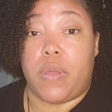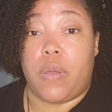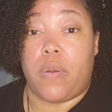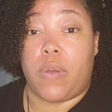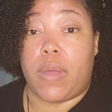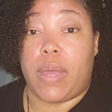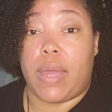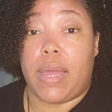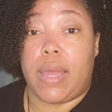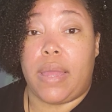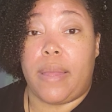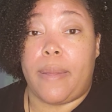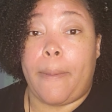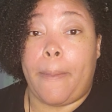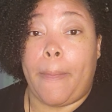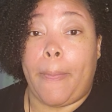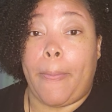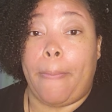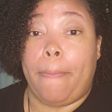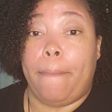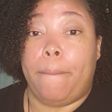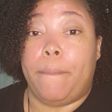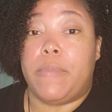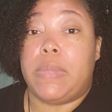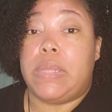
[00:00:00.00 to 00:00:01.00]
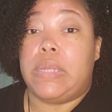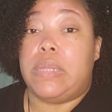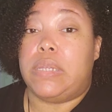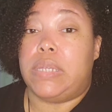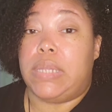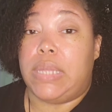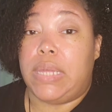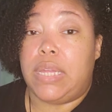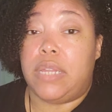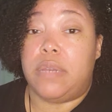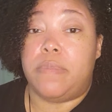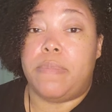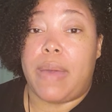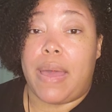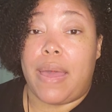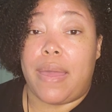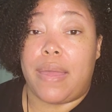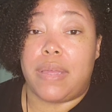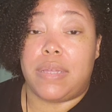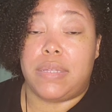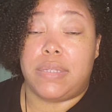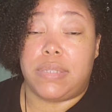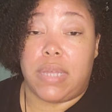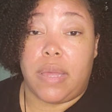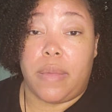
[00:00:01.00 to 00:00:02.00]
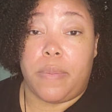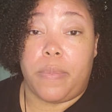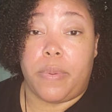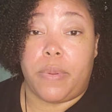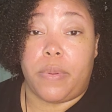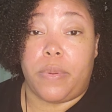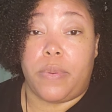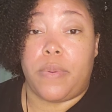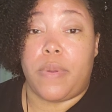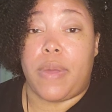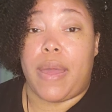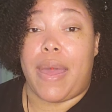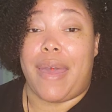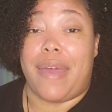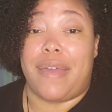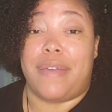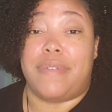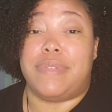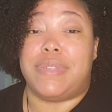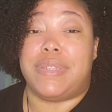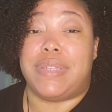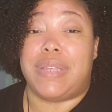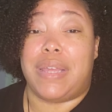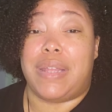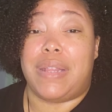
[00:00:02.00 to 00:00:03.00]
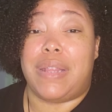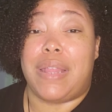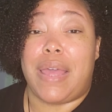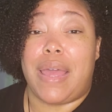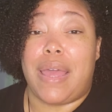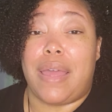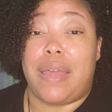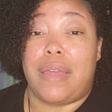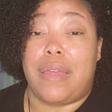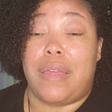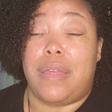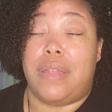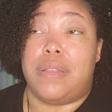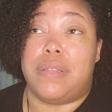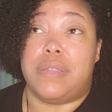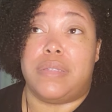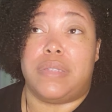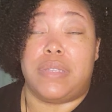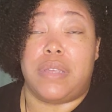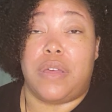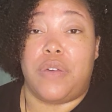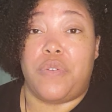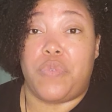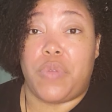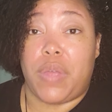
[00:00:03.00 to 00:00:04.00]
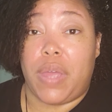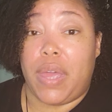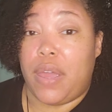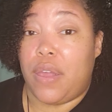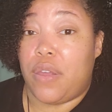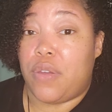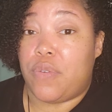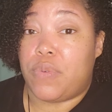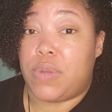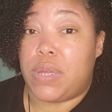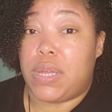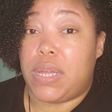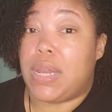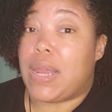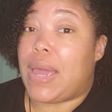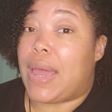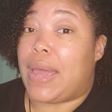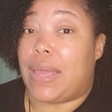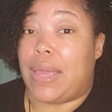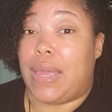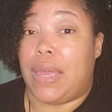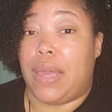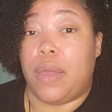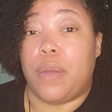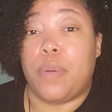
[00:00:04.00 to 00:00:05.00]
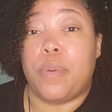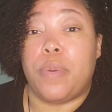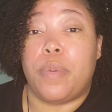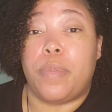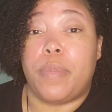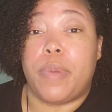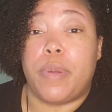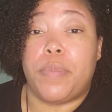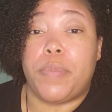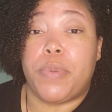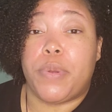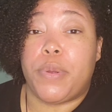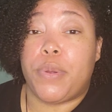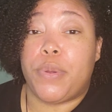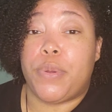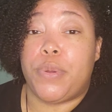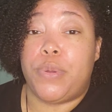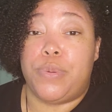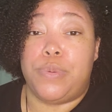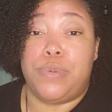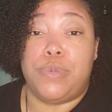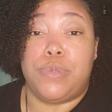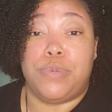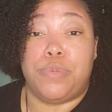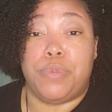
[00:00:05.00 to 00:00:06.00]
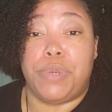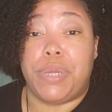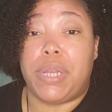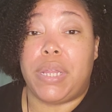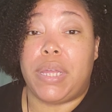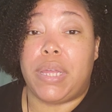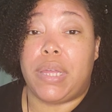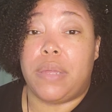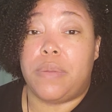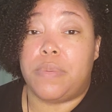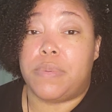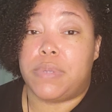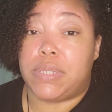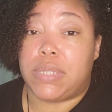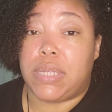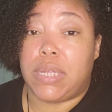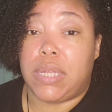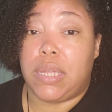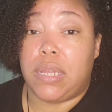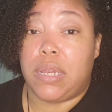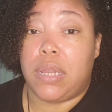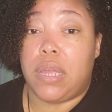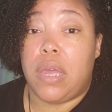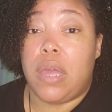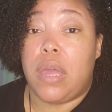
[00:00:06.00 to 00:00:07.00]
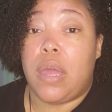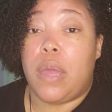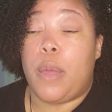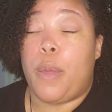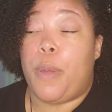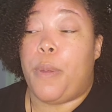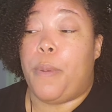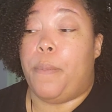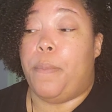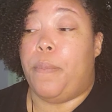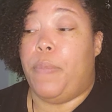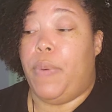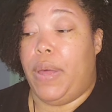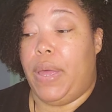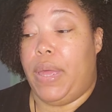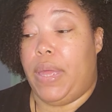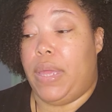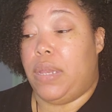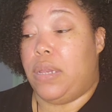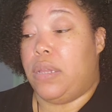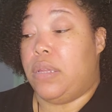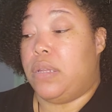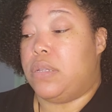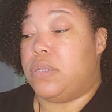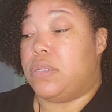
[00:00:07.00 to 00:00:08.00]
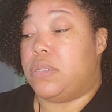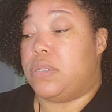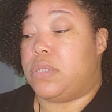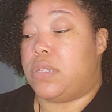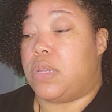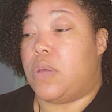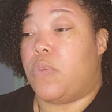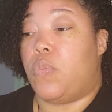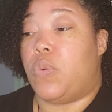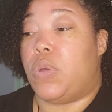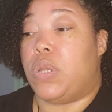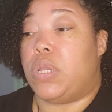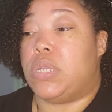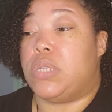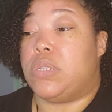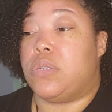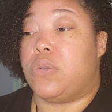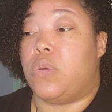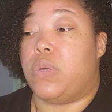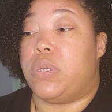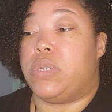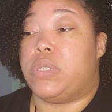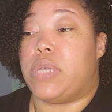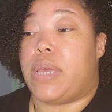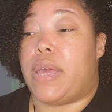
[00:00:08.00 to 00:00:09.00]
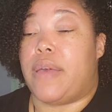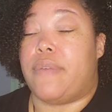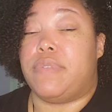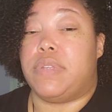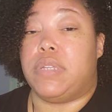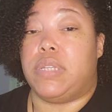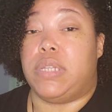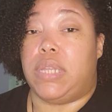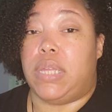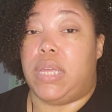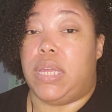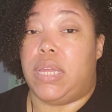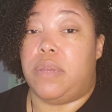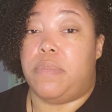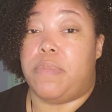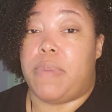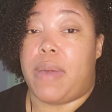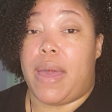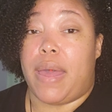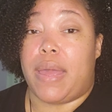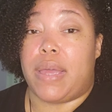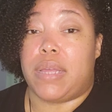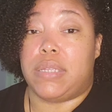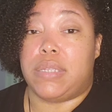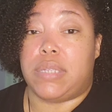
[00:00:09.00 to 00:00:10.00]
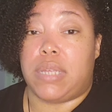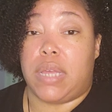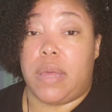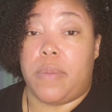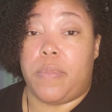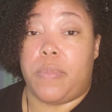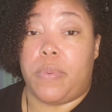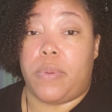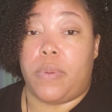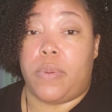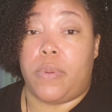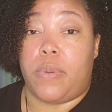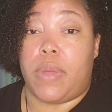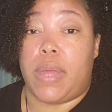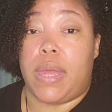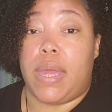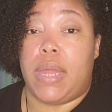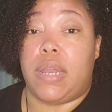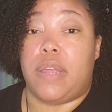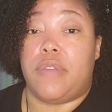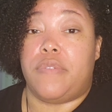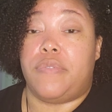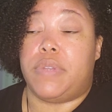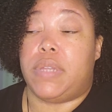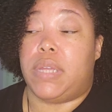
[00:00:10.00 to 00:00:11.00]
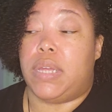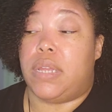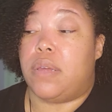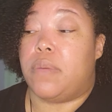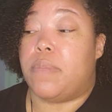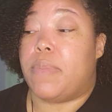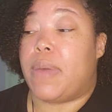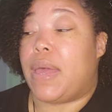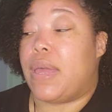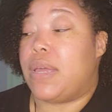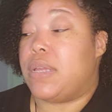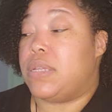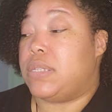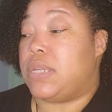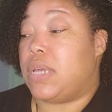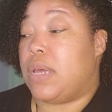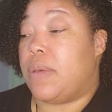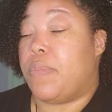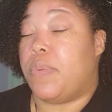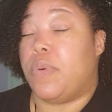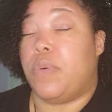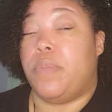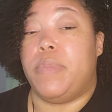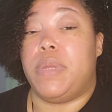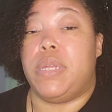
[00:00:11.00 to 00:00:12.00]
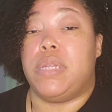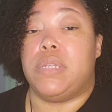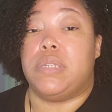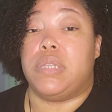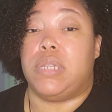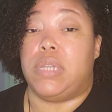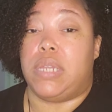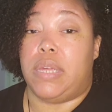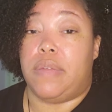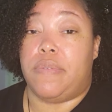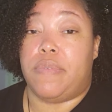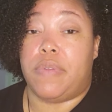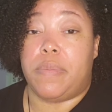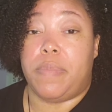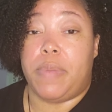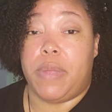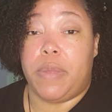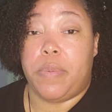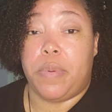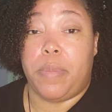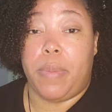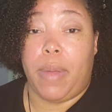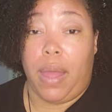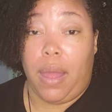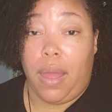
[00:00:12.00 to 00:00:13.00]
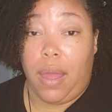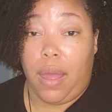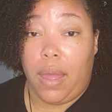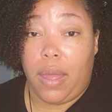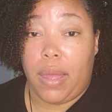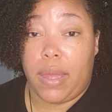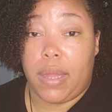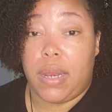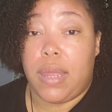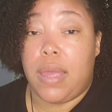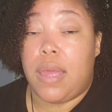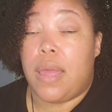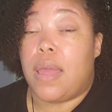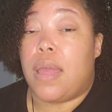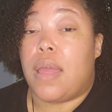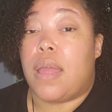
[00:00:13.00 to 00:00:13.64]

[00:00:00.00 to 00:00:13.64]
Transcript: Okay? Lead by example. I have said that in the self-care read. I can't remember whose reading it was in, but someone is going to have to lead by example. And if leading by example means leaving people behind